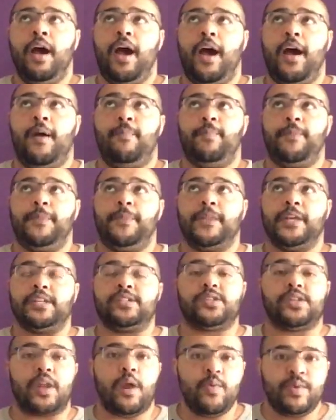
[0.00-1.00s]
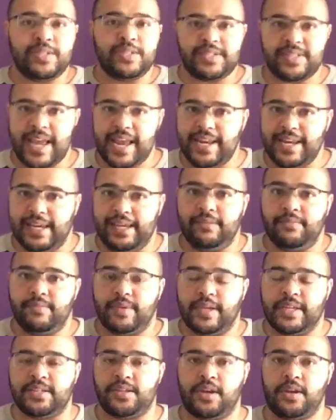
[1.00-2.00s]
um, slow and steady
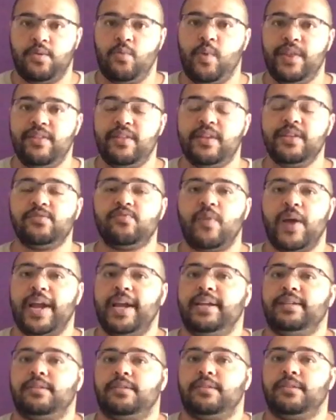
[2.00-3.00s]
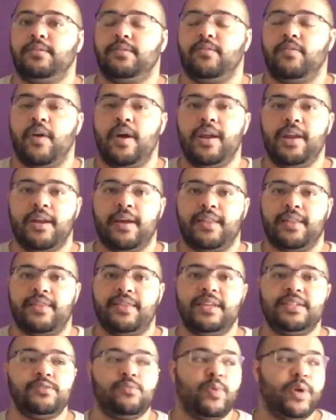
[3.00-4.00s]
is going to win this race, all right? Like
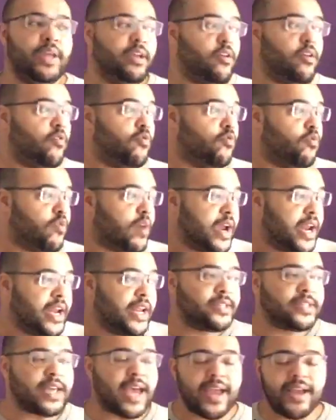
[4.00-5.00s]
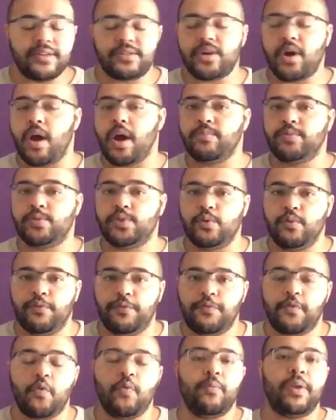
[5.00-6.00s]
this week, really take time to
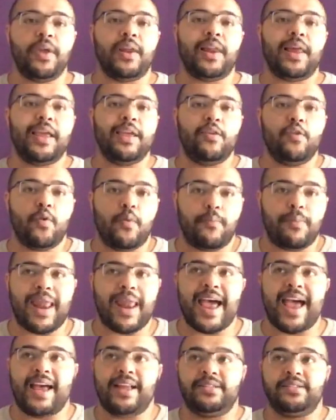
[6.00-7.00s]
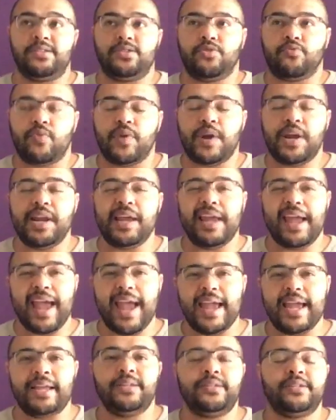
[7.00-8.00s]
formulate your plans, to really
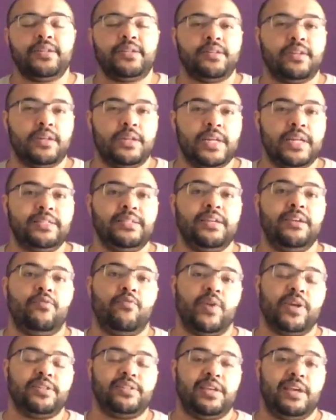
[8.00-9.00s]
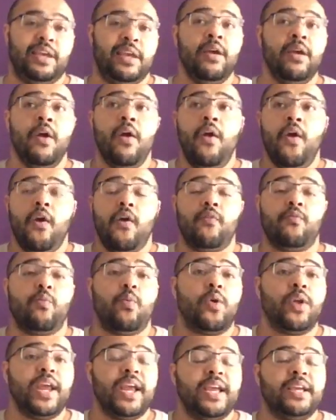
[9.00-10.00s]
get into the nitty gritty of
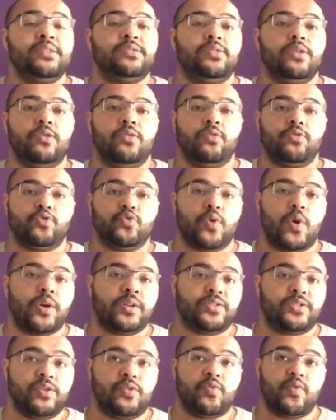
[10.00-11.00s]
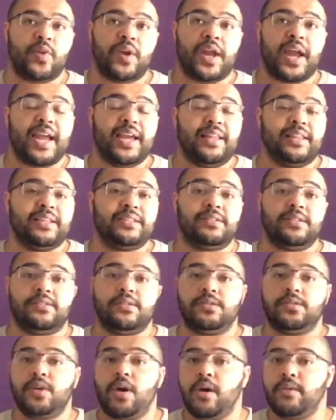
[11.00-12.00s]
what it is that you're trying to create. This is
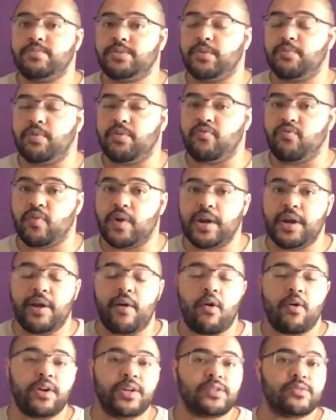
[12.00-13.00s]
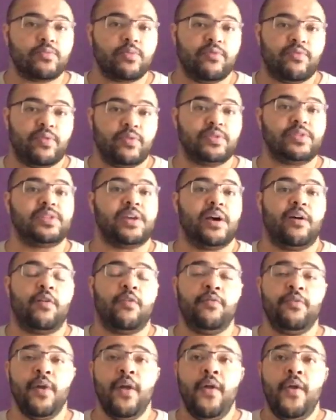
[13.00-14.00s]
a time to be really honest with
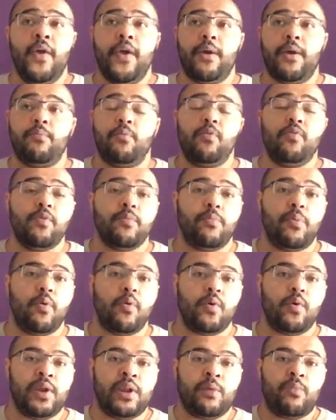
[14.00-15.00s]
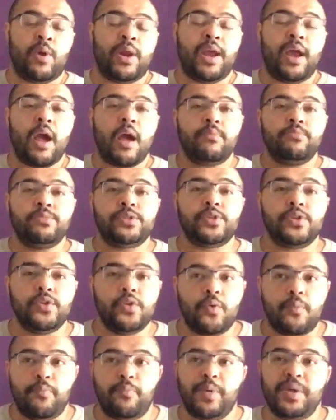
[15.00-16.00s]
yourself. And more importantly, when it comes to
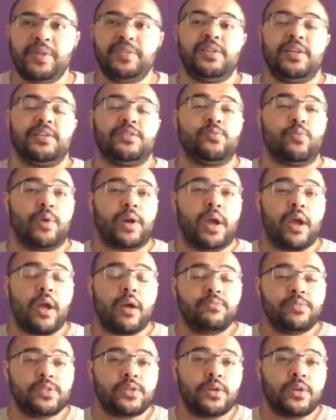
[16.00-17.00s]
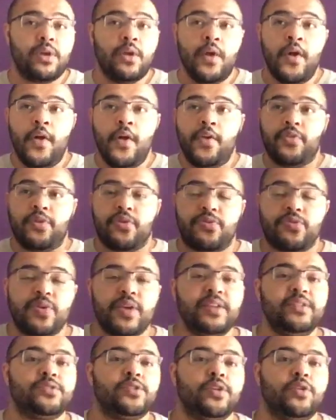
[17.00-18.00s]
your business, when it comes to the
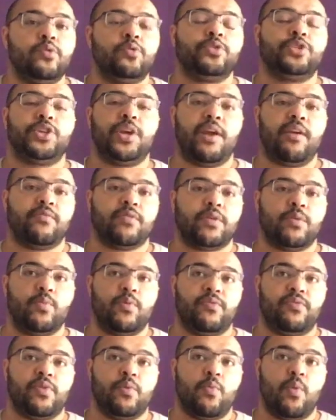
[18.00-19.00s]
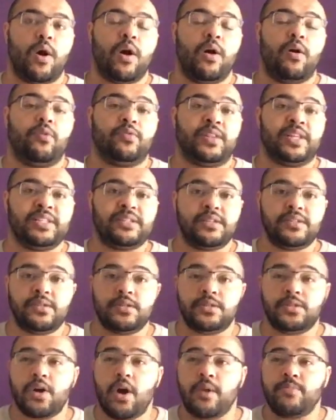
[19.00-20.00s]
things that you're sharing with the world, this is
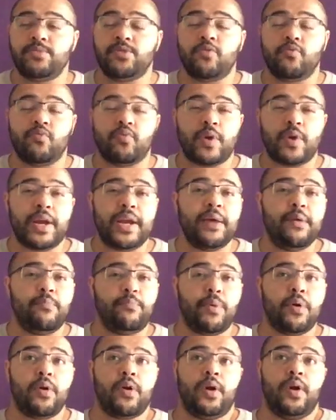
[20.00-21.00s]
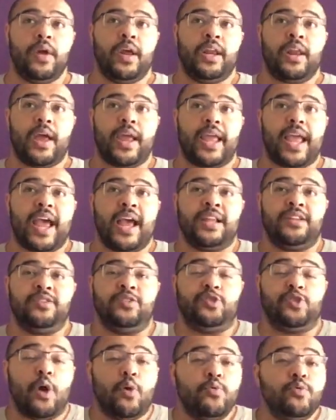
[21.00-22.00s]
a time to really put like a
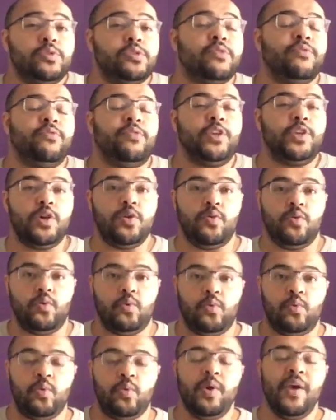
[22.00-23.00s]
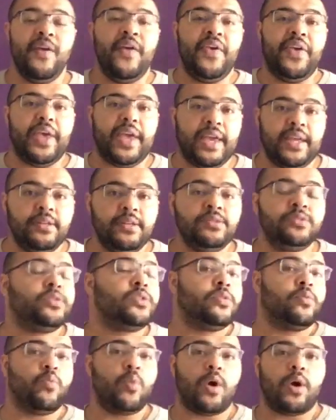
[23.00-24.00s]
dose of you
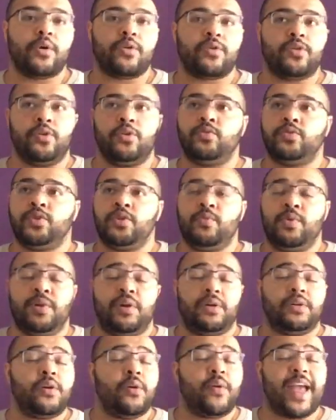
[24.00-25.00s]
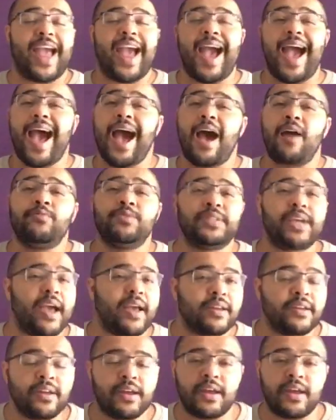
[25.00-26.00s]
into the work that you're doing. I don't care how
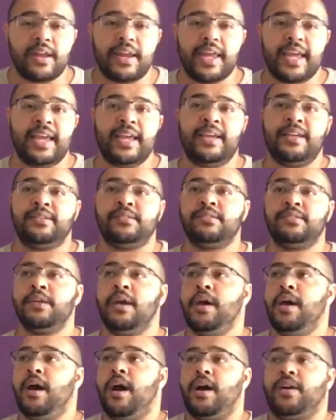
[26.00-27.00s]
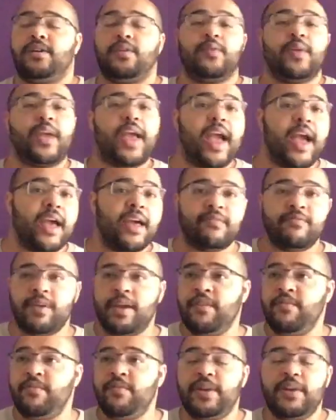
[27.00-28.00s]
technical it is. I don't care
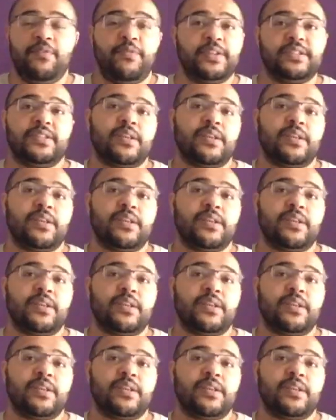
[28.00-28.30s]
even if it's